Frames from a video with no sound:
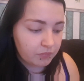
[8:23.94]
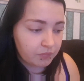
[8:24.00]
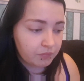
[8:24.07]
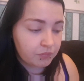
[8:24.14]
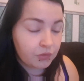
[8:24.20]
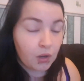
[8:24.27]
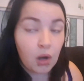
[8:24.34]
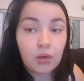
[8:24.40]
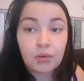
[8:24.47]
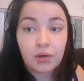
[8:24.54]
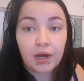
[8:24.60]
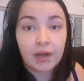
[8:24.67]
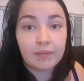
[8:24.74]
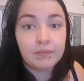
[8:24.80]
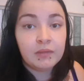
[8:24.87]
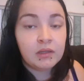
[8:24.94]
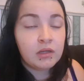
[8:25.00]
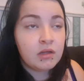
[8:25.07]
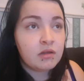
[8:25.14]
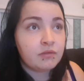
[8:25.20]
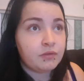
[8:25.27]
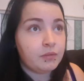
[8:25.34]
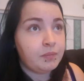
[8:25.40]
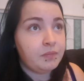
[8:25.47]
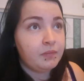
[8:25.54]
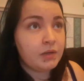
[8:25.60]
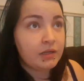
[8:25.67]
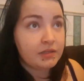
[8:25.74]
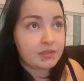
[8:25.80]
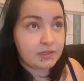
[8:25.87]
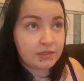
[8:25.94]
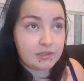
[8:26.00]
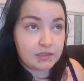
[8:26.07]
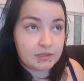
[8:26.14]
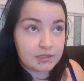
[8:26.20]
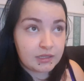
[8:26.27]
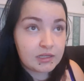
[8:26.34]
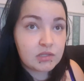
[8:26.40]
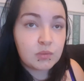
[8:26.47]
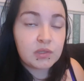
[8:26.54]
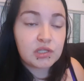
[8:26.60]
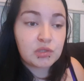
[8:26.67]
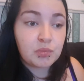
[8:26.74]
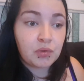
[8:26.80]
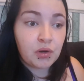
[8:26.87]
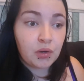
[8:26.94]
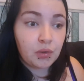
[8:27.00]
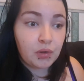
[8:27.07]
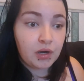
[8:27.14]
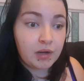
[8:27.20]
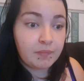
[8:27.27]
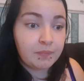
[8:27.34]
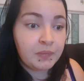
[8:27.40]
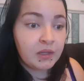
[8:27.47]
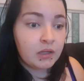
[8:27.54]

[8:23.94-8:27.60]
program it's a 6 weeks program